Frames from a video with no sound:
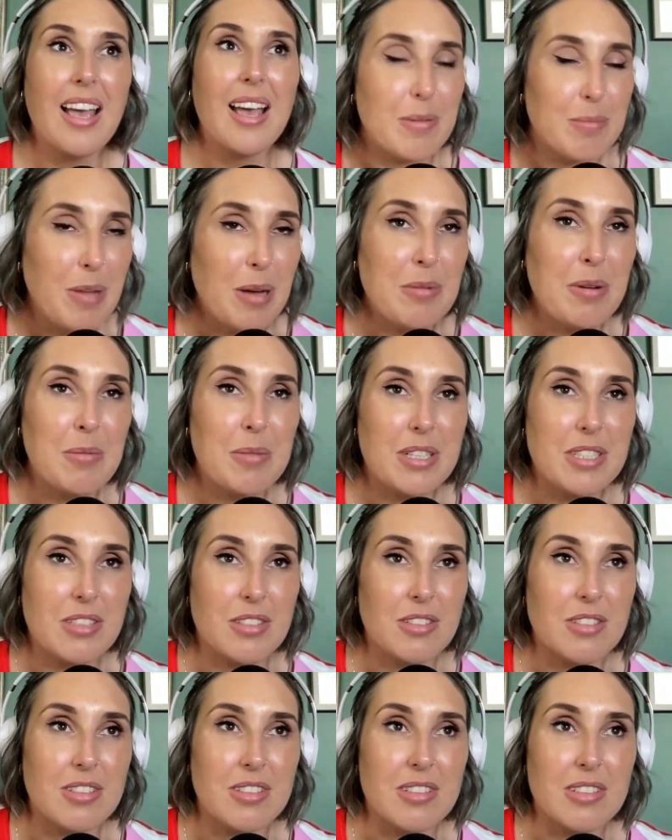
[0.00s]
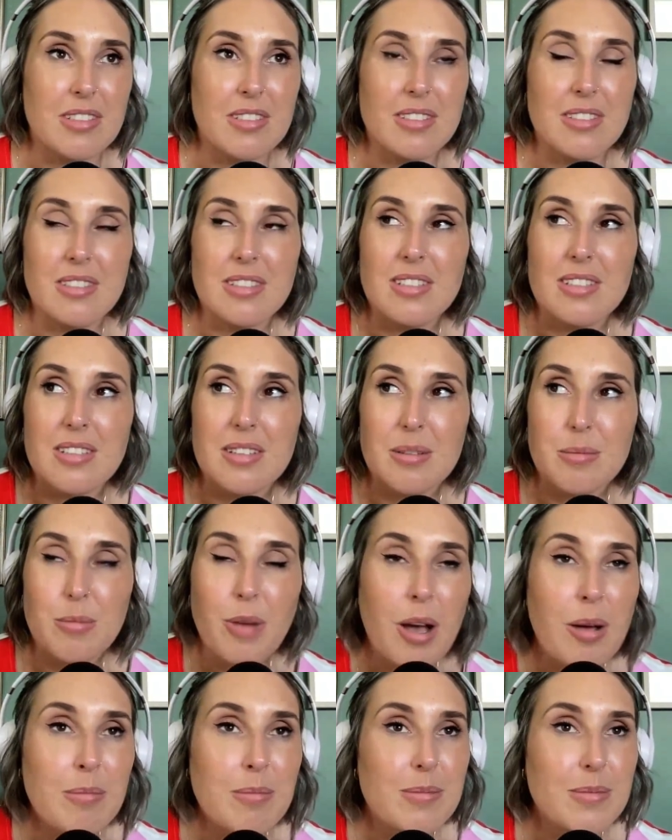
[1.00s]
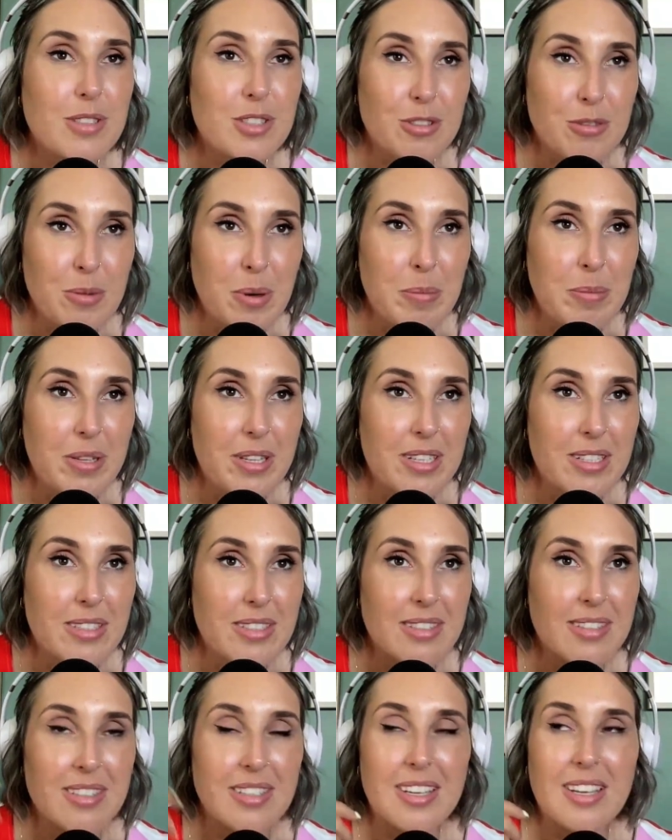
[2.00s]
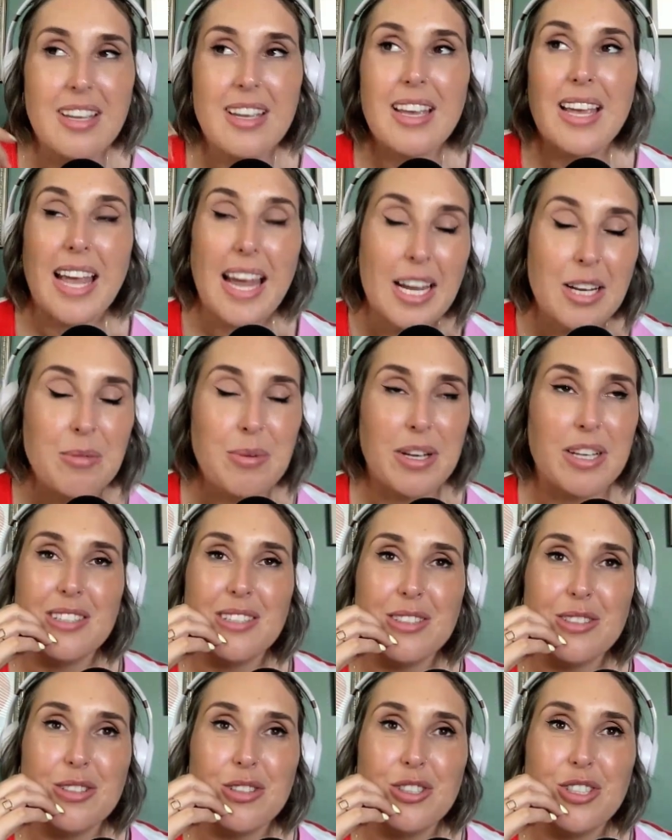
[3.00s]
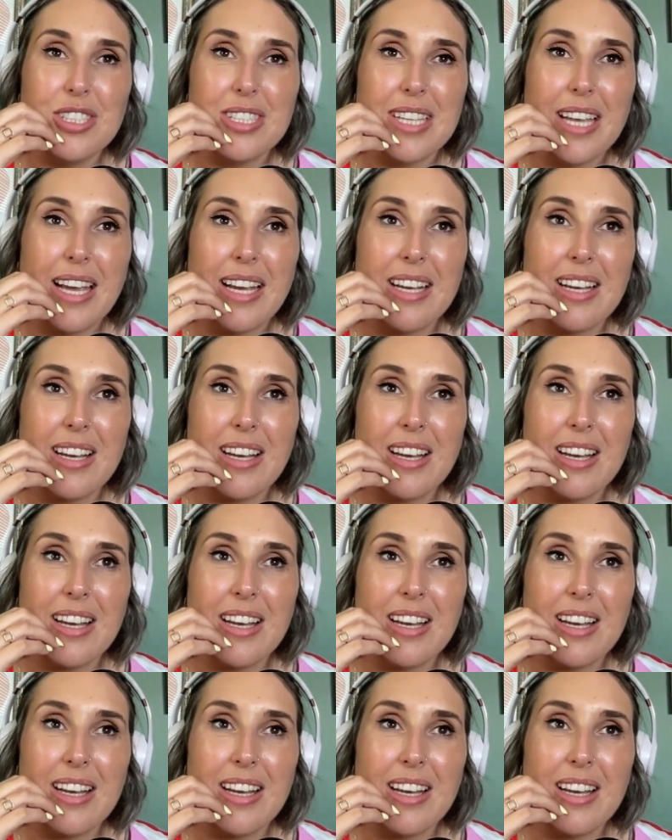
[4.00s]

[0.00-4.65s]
My mom listens to this. Mom, do you remember this? Anyway, so she's like,